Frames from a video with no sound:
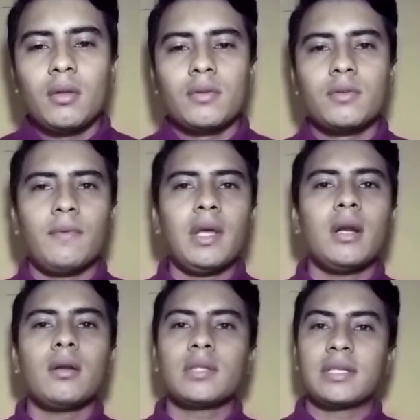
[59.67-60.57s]
To
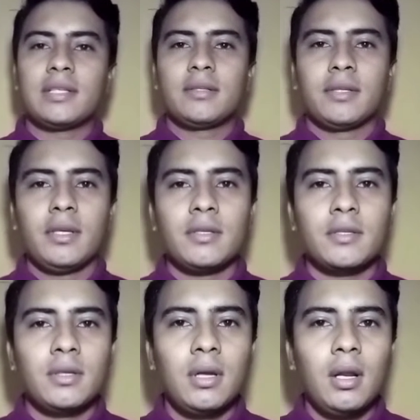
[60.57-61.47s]
better understand
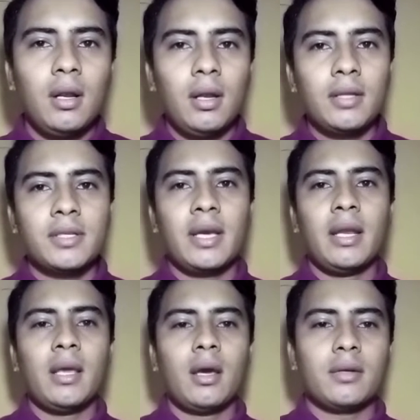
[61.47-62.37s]
this, let's
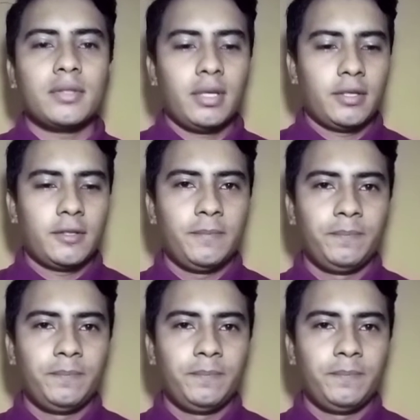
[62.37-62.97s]
get in context.